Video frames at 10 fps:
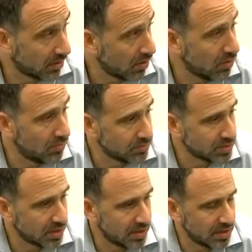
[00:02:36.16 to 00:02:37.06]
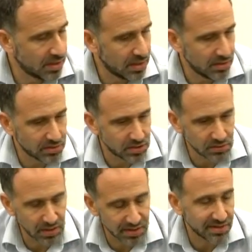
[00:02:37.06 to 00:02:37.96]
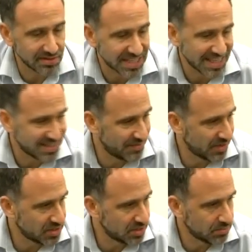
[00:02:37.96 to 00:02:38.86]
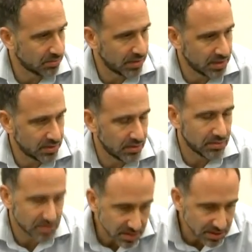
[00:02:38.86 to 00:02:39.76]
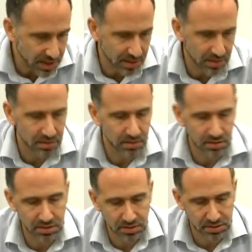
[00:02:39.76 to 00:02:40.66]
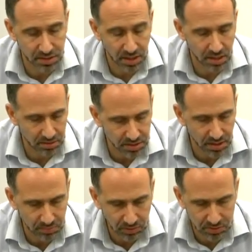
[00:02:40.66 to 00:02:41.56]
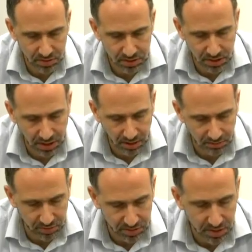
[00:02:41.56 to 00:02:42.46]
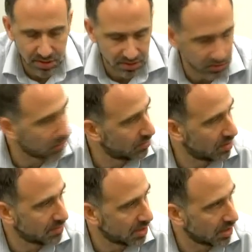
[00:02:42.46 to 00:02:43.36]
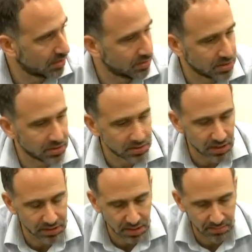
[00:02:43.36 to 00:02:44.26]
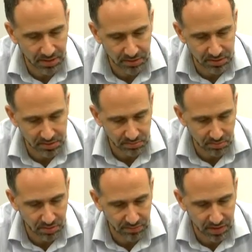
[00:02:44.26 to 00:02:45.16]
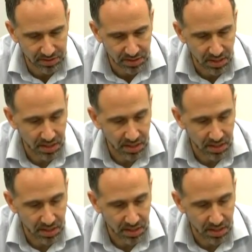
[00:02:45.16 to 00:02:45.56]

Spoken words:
homes. And here, too, I think there's actually a very simple way to do it, which is getting a little interest in Congress, getting more interest in Congress. Dick Durbin, among others, has come out in support of it, is